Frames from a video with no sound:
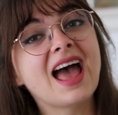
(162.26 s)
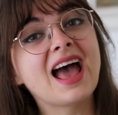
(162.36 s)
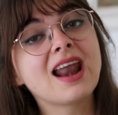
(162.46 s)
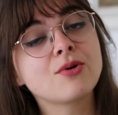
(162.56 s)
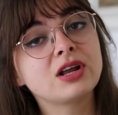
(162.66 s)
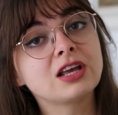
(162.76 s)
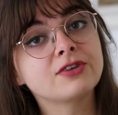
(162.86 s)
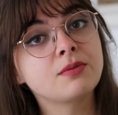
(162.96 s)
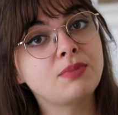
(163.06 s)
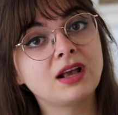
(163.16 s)
and I want to give
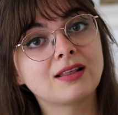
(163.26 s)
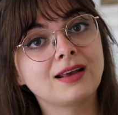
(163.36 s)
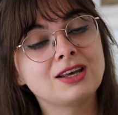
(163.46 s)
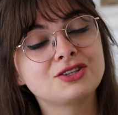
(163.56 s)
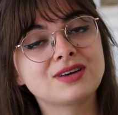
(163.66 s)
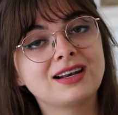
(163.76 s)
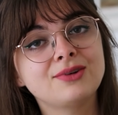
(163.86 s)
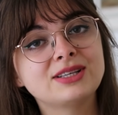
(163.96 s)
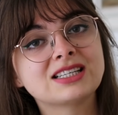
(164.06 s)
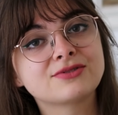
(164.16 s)
a big thank you to Ana
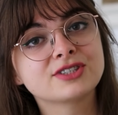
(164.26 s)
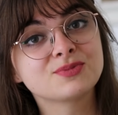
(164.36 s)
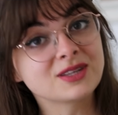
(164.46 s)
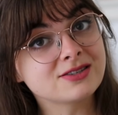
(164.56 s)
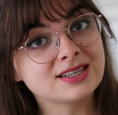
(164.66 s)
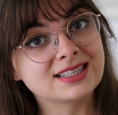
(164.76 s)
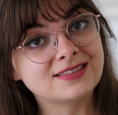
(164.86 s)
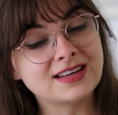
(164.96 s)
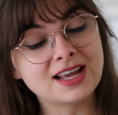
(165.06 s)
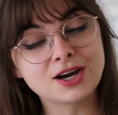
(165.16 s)
Luisa for sponsoring this
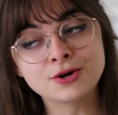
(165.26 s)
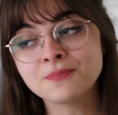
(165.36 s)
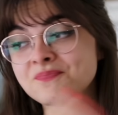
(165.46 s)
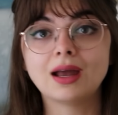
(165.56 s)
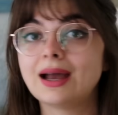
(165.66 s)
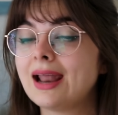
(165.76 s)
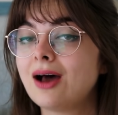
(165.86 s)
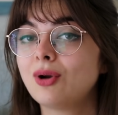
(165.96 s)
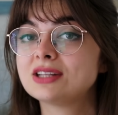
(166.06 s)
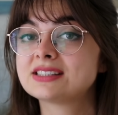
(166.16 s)
video. And
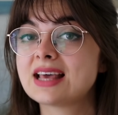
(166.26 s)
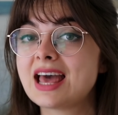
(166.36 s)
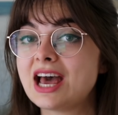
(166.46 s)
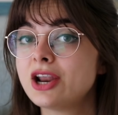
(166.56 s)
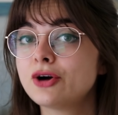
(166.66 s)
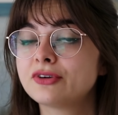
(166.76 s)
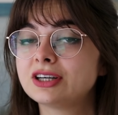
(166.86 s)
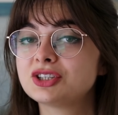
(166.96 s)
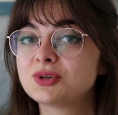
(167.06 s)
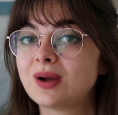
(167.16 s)
now let's head
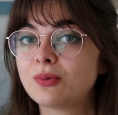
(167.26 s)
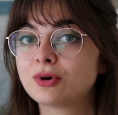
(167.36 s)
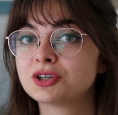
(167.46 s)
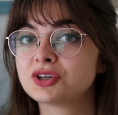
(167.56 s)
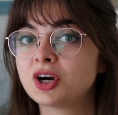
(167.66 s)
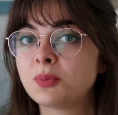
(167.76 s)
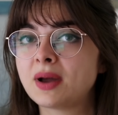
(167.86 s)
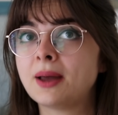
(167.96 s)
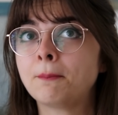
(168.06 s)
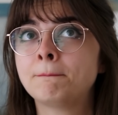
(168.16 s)
over to my wardrobe
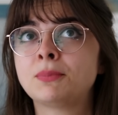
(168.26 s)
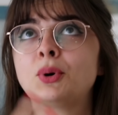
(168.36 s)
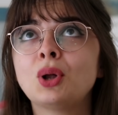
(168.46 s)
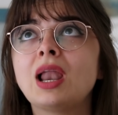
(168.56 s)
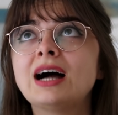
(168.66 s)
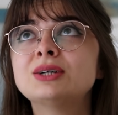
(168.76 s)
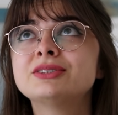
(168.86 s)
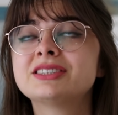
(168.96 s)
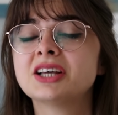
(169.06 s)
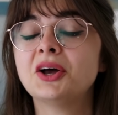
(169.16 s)
and pull
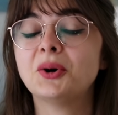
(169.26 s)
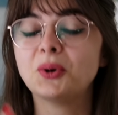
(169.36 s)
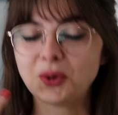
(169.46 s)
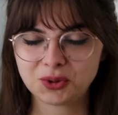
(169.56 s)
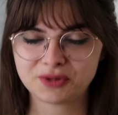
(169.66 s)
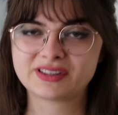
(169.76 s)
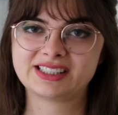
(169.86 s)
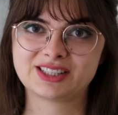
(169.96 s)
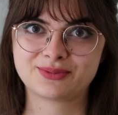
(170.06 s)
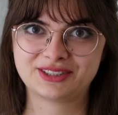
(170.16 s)
out all the summer